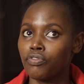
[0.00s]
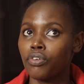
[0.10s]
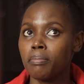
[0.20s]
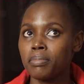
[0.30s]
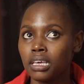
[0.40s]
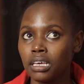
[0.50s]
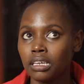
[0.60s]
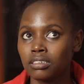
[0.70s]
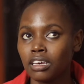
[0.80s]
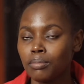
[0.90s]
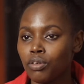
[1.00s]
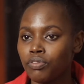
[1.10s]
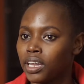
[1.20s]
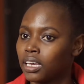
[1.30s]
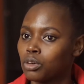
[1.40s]
For me, it came
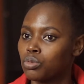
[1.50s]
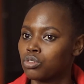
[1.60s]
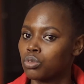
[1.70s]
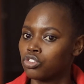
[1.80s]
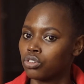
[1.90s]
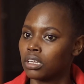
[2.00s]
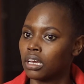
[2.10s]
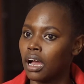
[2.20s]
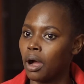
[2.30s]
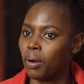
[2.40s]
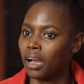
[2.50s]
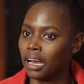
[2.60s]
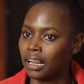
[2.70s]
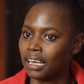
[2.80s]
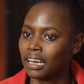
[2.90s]
off like he was questioning our
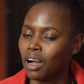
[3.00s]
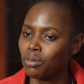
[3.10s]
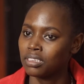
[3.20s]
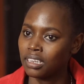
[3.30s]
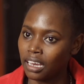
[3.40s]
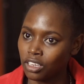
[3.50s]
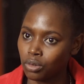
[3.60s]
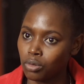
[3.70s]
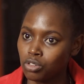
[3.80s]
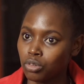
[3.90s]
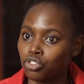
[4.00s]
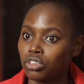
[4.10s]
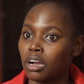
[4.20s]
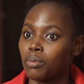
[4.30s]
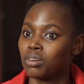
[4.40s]
God. Like, how dare you? He was
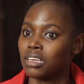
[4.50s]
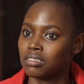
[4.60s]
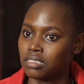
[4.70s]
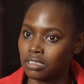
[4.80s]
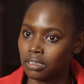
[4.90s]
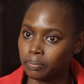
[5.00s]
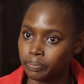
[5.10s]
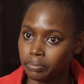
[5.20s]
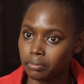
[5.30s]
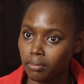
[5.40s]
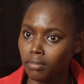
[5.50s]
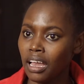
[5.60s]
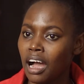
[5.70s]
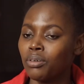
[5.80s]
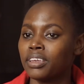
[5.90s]
questioning our audacity.
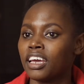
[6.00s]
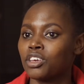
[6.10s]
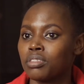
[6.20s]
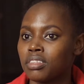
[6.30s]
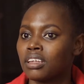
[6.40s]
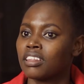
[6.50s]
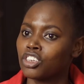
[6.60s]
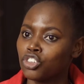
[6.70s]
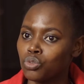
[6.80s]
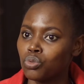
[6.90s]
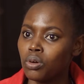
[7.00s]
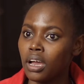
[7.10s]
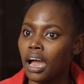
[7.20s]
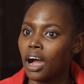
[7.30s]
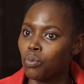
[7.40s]
How dare you think that you,
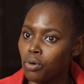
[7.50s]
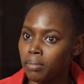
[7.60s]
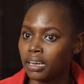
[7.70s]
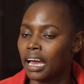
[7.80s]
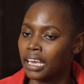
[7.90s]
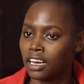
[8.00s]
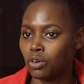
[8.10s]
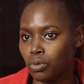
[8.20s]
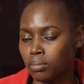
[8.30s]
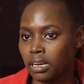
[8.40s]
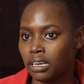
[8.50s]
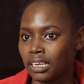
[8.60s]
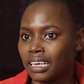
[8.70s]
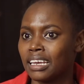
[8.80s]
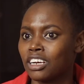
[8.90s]
a woman, a young woman,
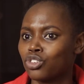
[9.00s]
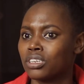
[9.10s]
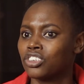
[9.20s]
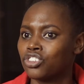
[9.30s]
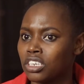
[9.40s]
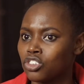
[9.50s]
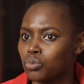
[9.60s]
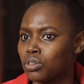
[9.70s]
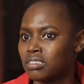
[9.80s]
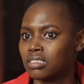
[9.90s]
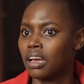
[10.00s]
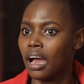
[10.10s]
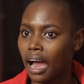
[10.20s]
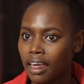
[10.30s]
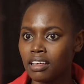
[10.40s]
can actually change what
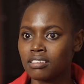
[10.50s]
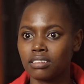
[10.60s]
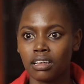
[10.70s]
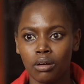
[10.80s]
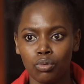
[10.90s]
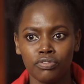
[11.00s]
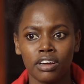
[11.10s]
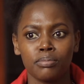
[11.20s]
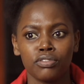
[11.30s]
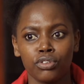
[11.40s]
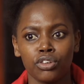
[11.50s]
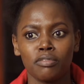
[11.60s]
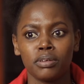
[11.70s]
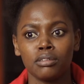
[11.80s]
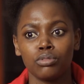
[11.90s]
others who've come before you
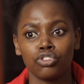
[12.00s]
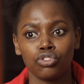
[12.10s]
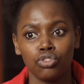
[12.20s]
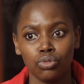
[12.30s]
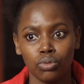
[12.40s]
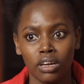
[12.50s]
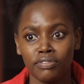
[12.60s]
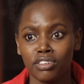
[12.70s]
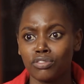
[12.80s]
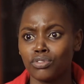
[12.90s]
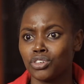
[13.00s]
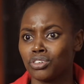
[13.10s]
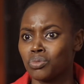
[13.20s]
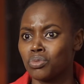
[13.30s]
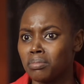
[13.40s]
have been able to do? And first of all,
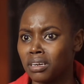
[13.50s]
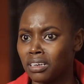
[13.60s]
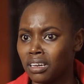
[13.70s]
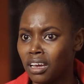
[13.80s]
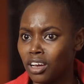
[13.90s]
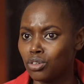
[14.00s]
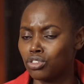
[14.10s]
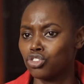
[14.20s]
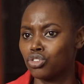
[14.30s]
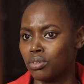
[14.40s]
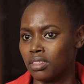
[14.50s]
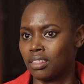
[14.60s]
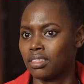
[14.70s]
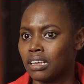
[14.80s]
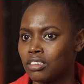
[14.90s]
you're a woman. Don't you know the
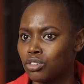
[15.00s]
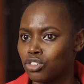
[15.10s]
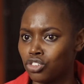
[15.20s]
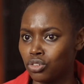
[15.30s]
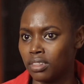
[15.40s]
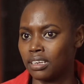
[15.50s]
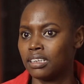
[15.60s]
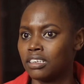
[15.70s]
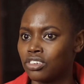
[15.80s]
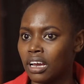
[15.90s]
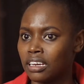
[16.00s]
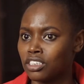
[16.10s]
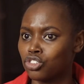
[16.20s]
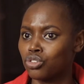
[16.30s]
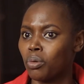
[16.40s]
threat? Don't you know the danger?
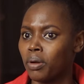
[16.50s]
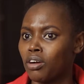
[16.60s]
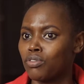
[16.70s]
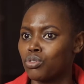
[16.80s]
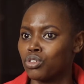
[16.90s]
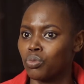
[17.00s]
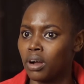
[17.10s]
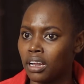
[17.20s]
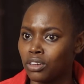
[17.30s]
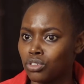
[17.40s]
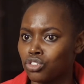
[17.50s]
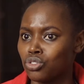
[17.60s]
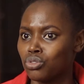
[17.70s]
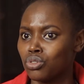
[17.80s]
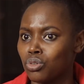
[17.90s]
Aren't you aware of who you are? Don't
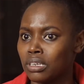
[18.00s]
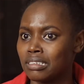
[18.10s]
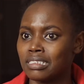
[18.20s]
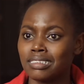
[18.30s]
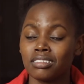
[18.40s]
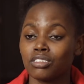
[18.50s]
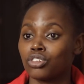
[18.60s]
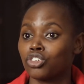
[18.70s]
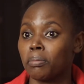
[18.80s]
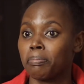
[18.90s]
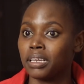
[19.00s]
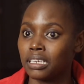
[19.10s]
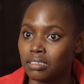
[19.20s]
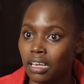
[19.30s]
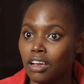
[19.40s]
you know this is not your
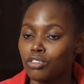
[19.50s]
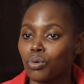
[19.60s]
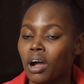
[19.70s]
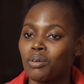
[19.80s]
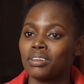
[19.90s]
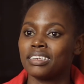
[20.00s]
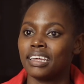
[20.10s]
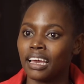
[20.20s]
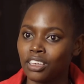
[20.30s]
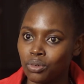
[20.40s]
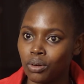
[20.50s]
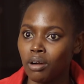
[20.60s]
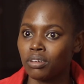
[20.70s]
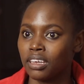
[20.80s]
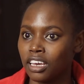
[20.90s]
place? So how dare you?
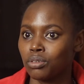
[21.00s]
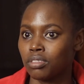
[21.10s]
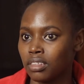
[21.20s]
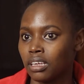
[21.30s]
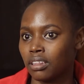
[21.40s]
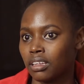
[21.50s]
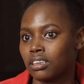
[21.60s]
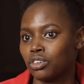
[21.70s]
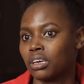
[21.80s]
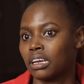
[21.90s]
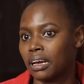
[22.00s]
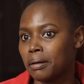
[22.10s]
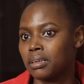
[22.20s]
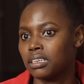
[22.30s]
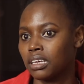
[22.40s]
How dare you think that you can
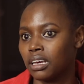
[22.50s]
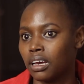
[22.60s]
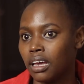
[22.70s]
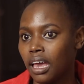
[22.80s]
come in here